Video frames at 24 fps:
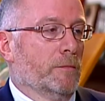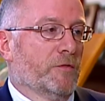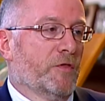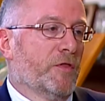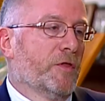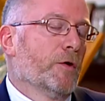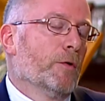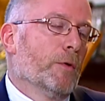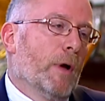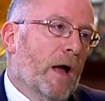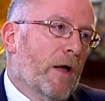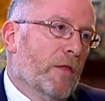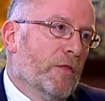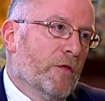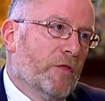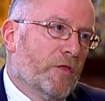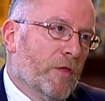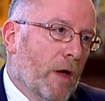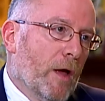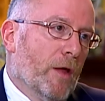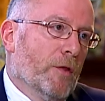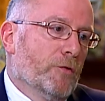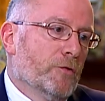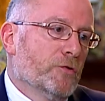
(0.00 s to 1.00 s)
theory, on the
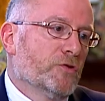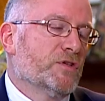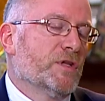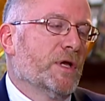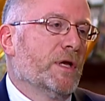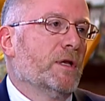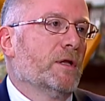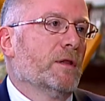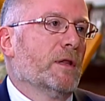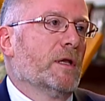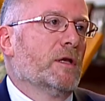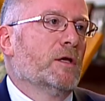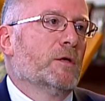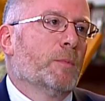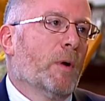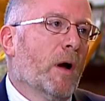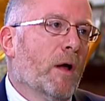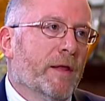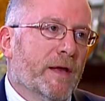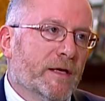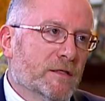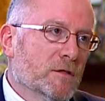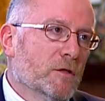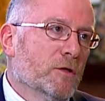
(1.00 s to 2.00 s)
understanding that he
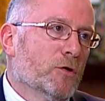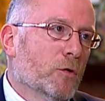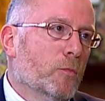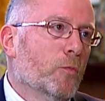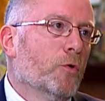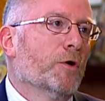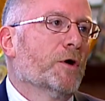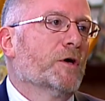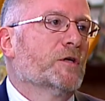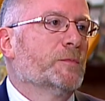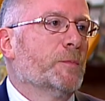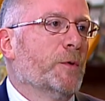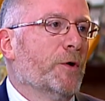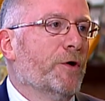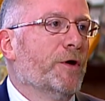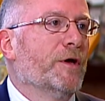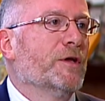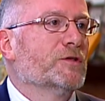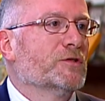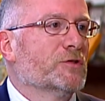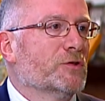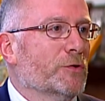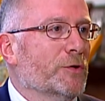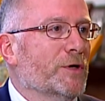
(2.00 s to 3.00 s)
probably has a little more
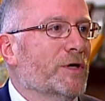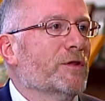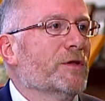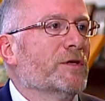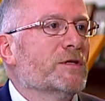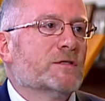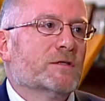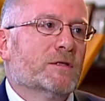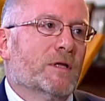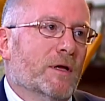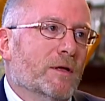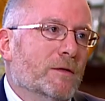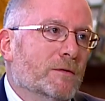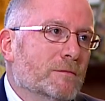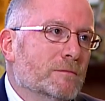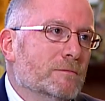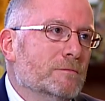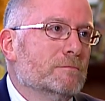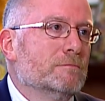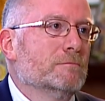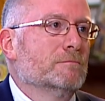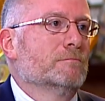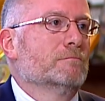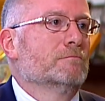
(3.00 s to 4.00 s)
experience doing this than
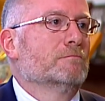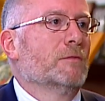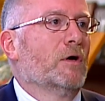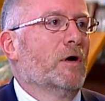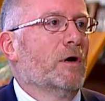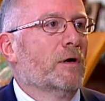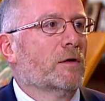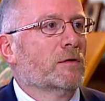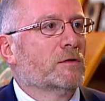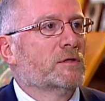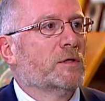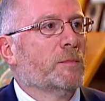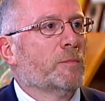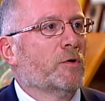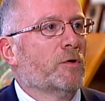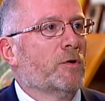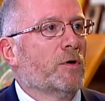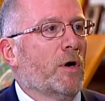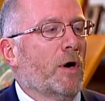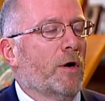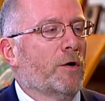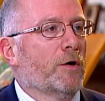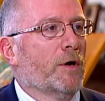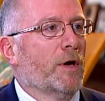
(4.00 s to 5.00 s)
a typical
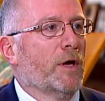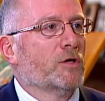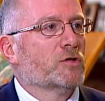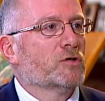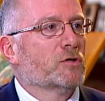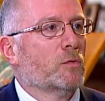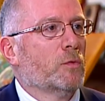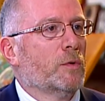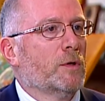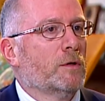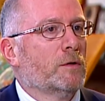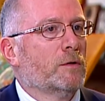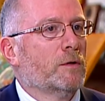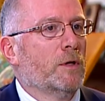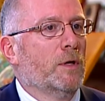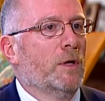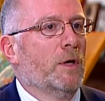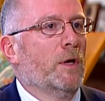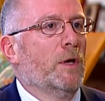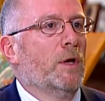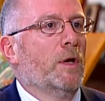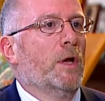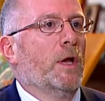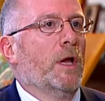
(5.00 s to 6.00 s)
congregation will,
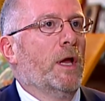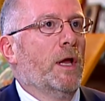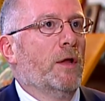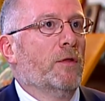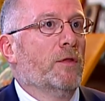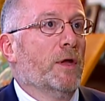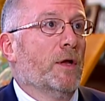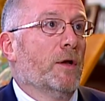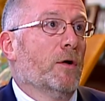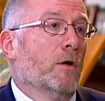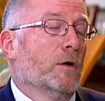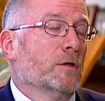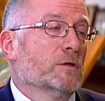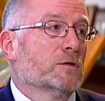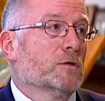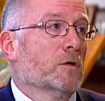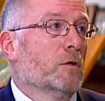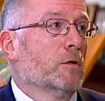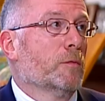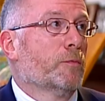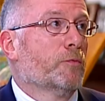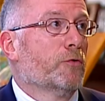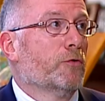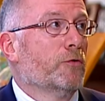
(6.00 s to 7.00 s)
and then
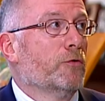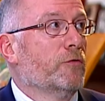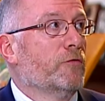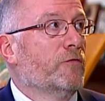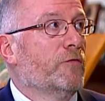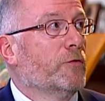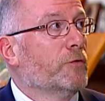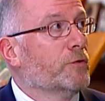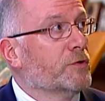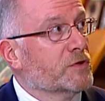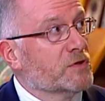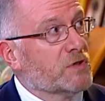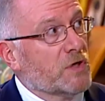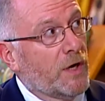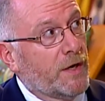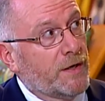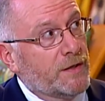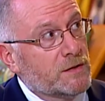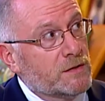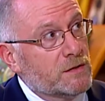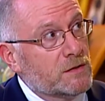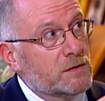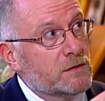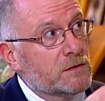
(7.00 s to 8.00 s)
also approve who
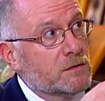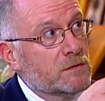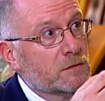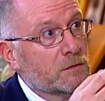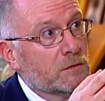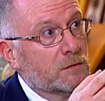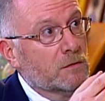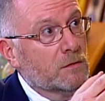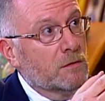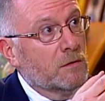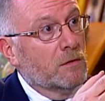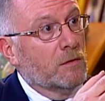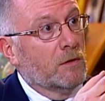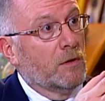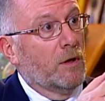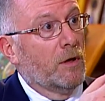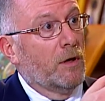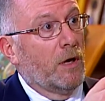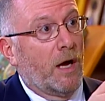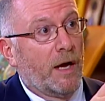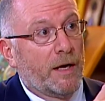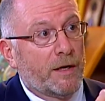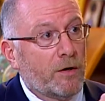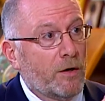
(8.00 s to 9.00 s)
designs
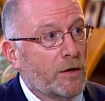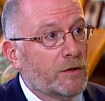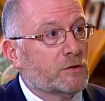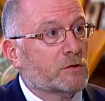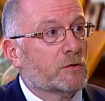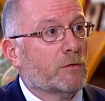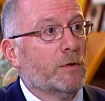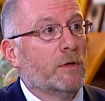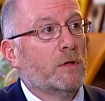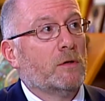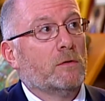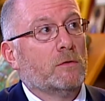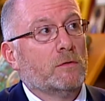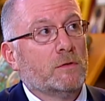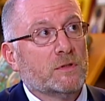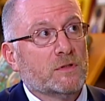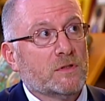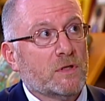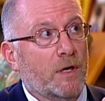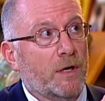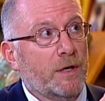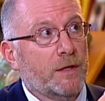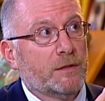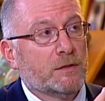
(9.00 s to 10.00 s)
the icon screen, who
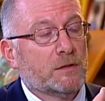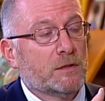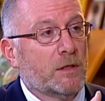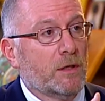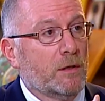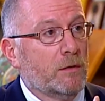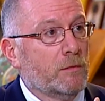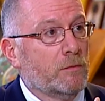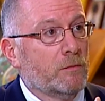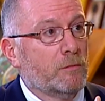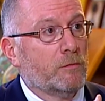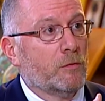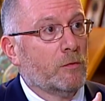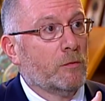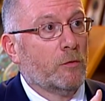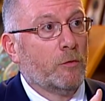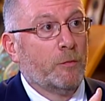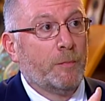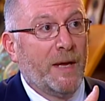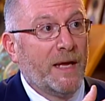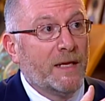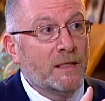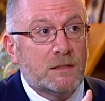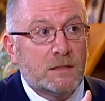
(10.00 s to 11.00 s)
designs the, who
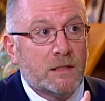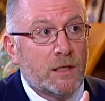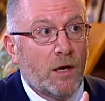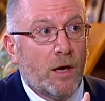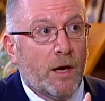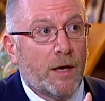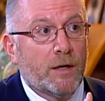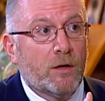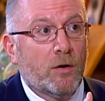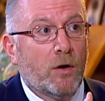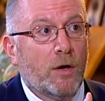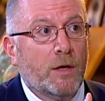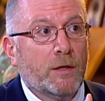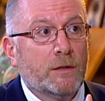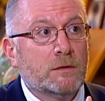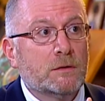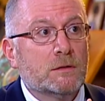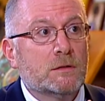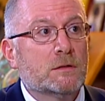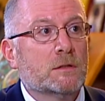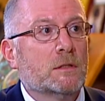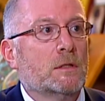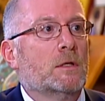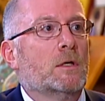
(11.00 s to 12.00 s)
paints the
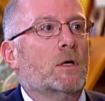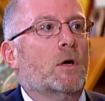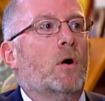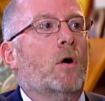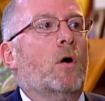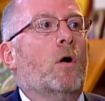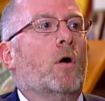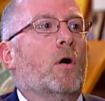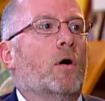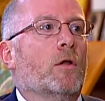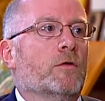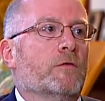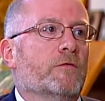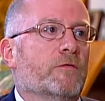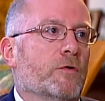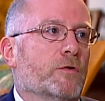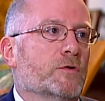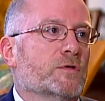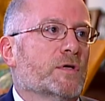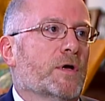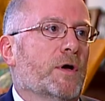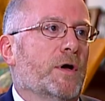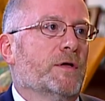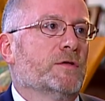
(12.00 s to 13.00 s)
icons, all of
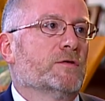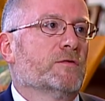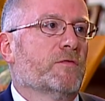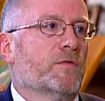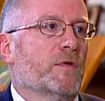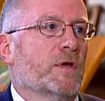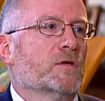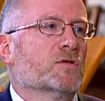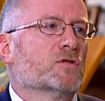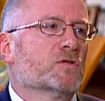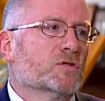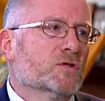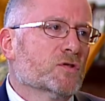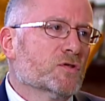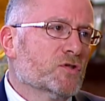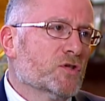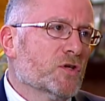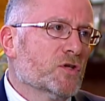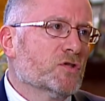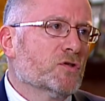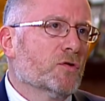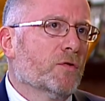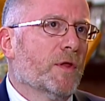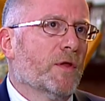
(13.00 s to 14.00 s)
those kinds of things,
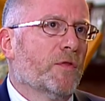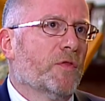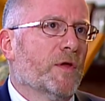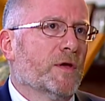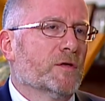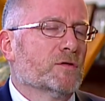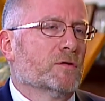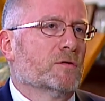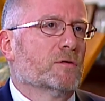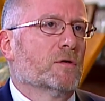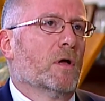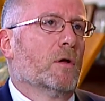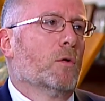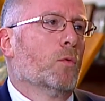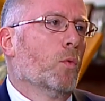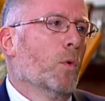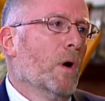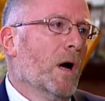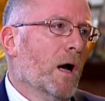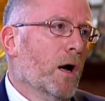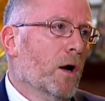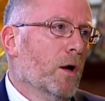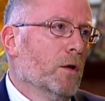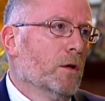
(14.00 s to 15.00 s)
just so that things are done
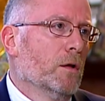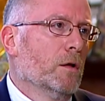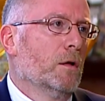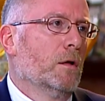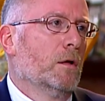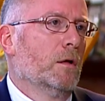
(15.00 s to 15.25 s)
well